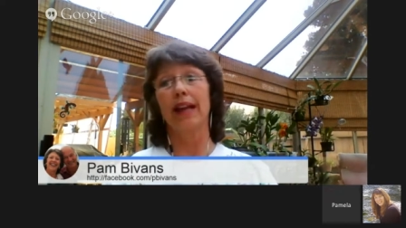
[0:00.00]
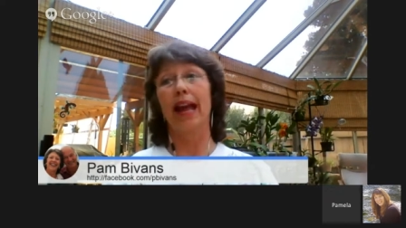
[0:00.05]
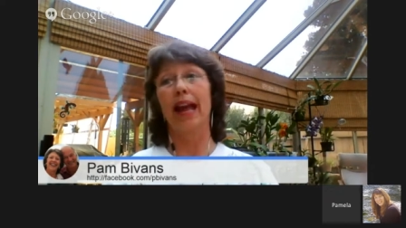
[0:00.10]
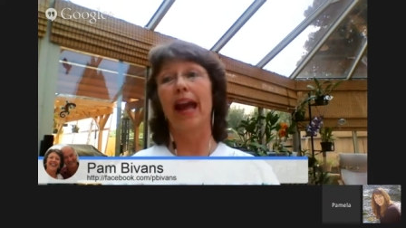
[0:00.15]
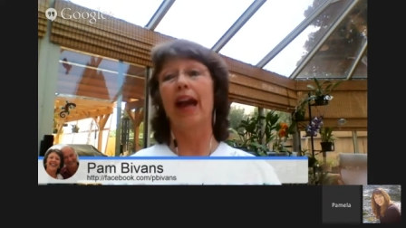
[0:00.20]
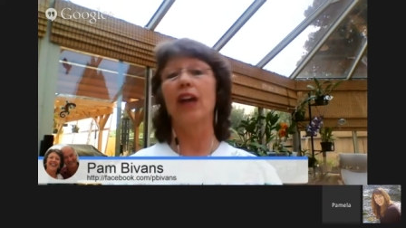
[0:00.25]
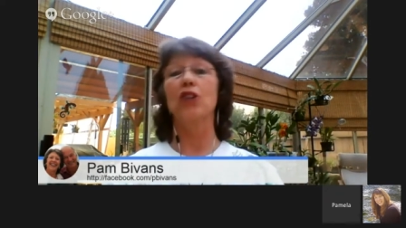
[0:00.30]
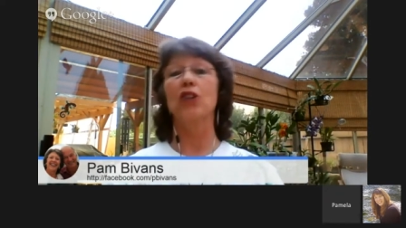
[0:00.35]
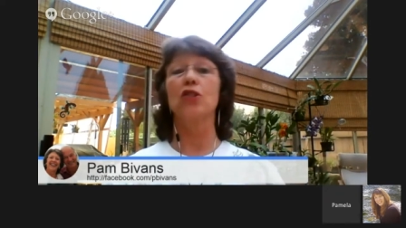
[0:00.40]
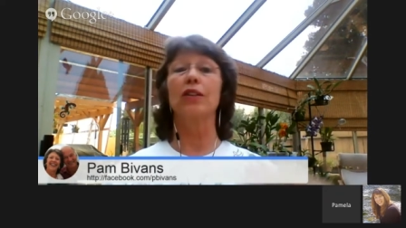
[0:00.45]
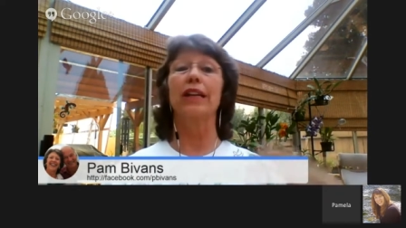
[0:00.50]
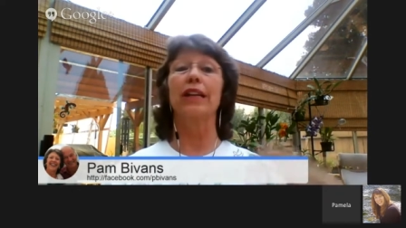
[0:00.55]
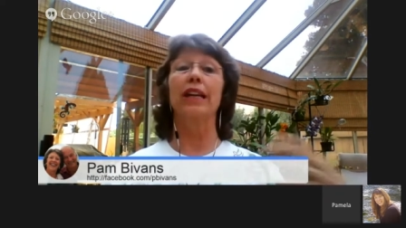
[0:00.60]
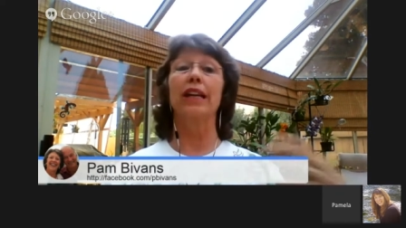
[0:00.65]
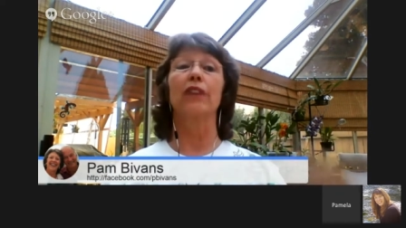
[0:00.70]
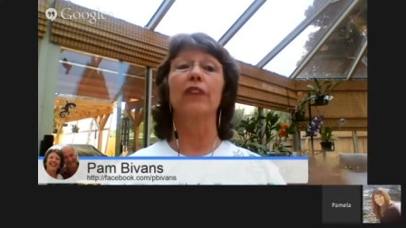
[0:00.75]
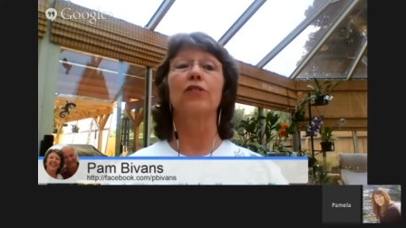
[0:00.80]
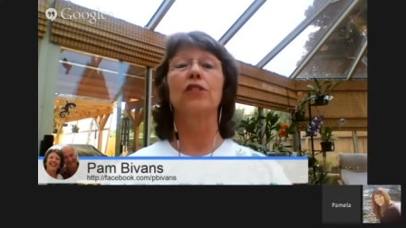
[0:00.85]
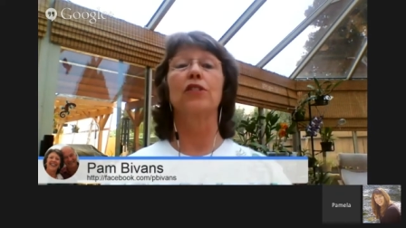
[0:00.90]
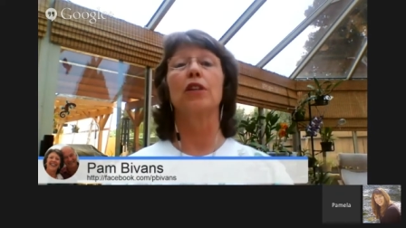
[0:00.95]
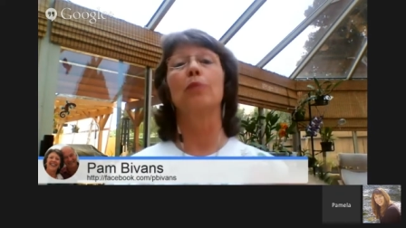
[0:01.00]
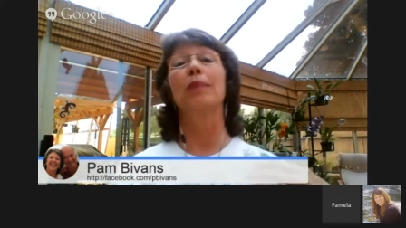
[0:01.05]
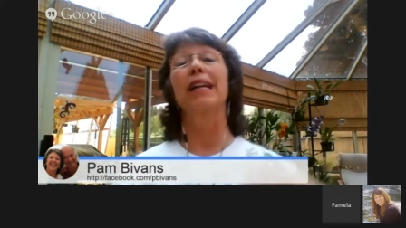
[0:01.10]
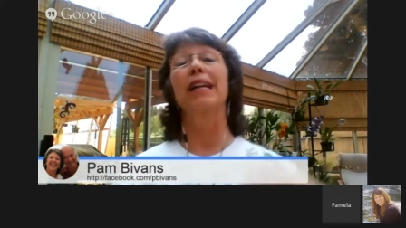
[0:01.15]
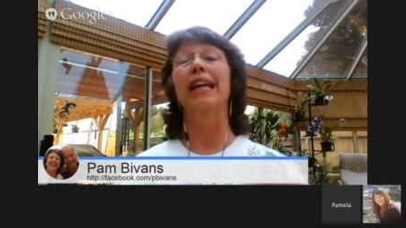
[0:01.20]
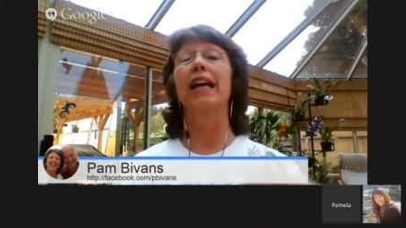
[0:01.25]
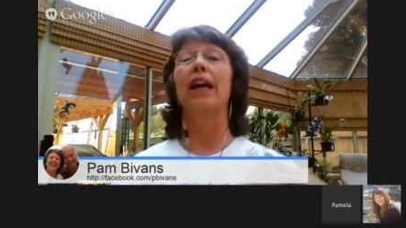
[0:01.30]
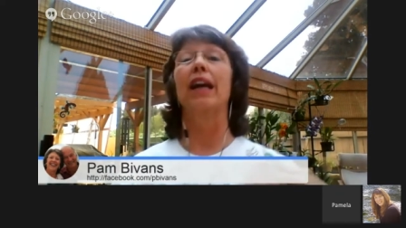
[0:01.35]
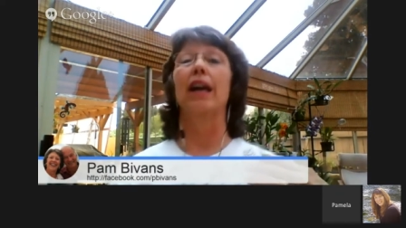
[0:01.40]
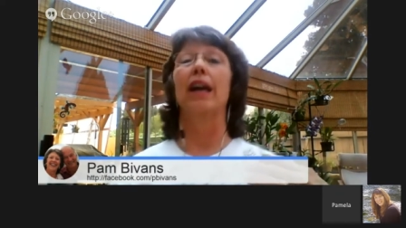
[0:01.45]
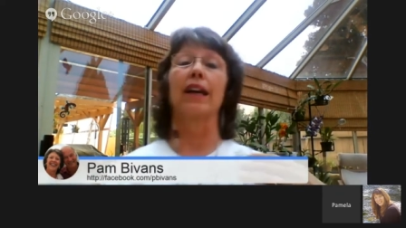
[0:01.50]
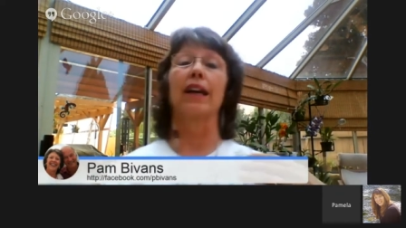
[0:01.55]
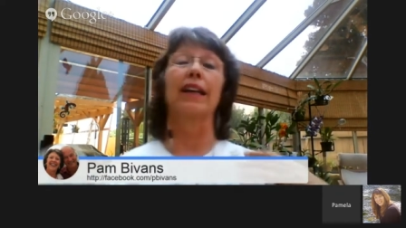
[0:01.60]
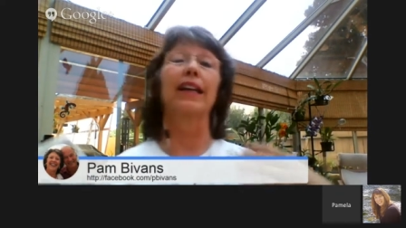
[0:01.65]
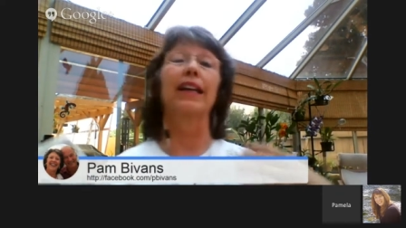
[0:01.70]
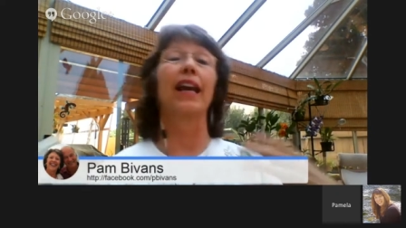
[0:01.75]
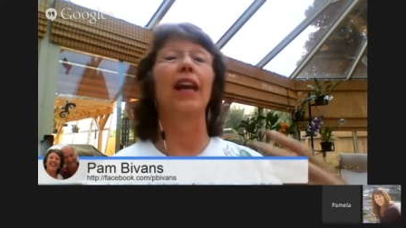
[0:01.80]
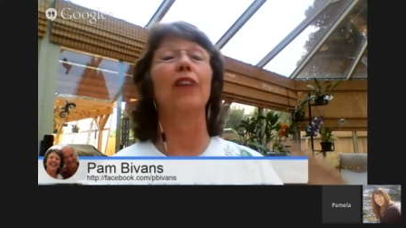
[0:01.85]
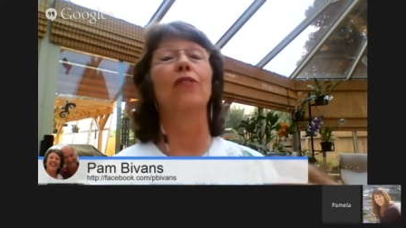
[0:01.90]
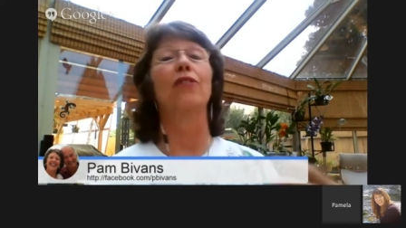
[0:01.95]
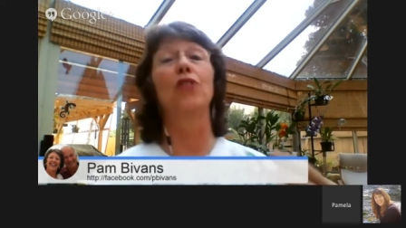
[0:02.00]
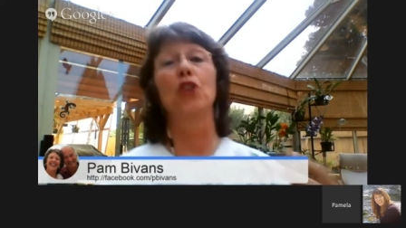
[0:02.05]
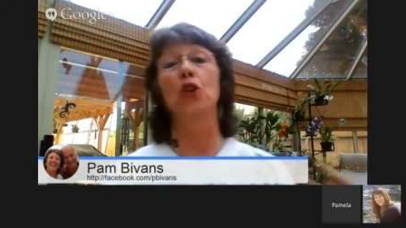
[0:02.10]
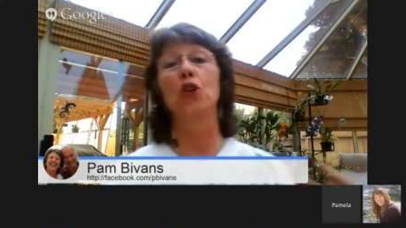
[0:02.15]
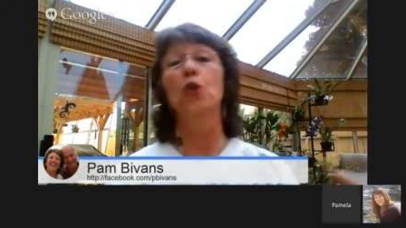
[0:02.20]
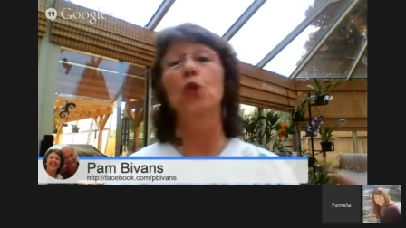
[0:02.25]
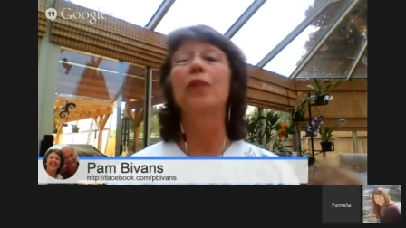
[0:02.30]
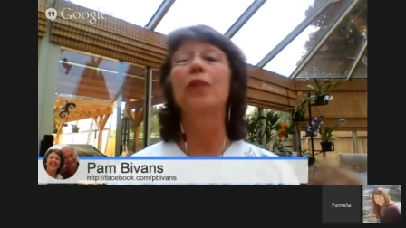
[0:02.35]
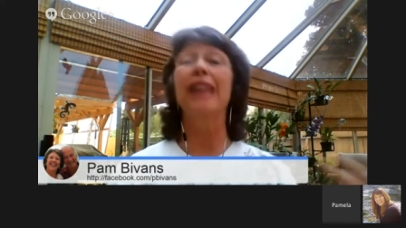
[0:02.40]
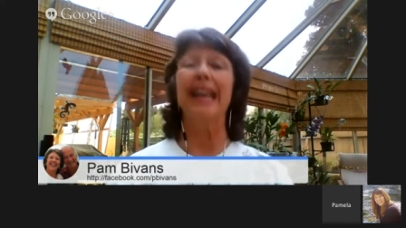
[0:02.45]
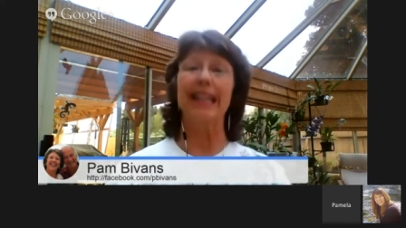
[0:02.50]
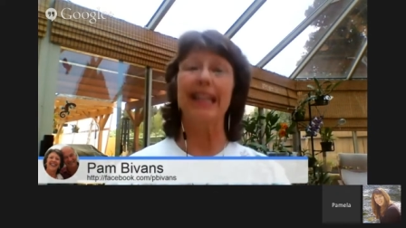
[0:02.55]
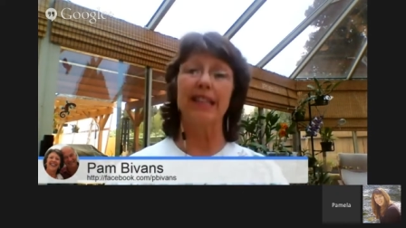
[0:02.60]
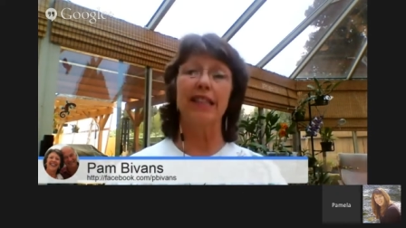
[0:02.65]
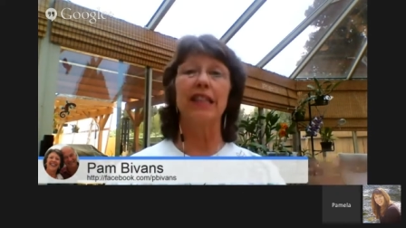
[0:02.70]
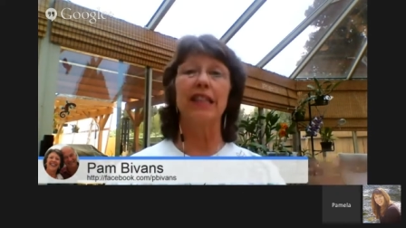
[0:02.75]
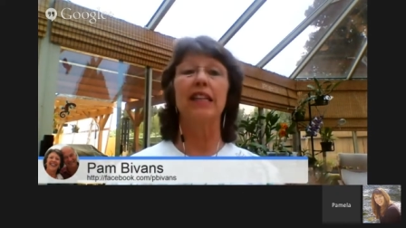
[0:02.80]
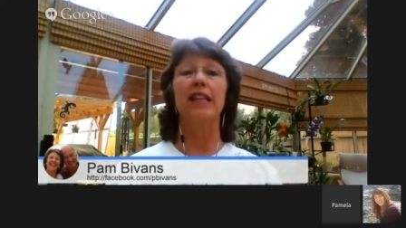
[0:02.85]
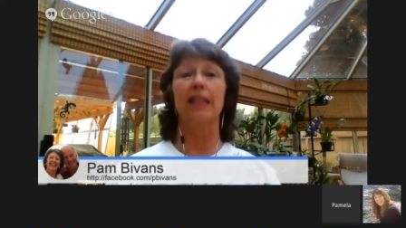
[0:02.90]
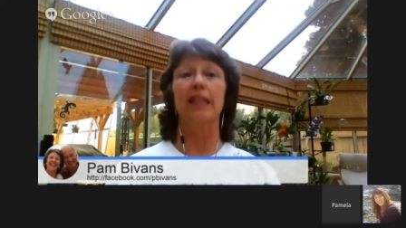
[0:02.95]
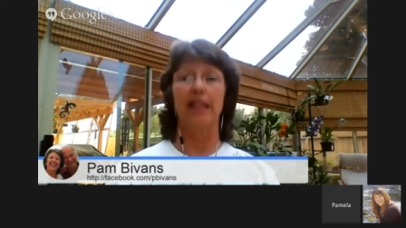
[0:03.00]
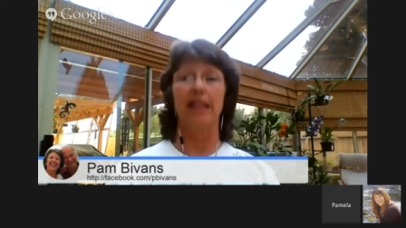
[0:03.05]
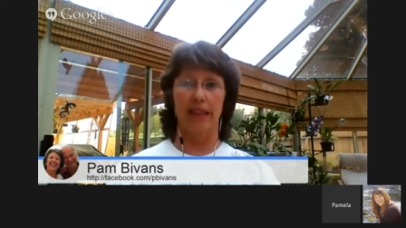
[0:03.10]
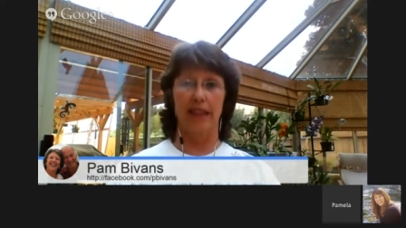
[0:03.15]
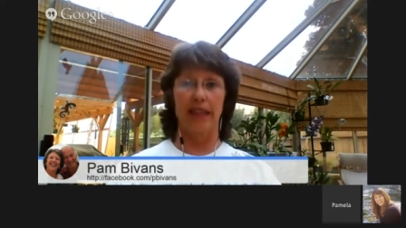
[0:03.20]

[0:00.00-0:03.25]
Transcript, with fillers: actually if somebody gave you the, the,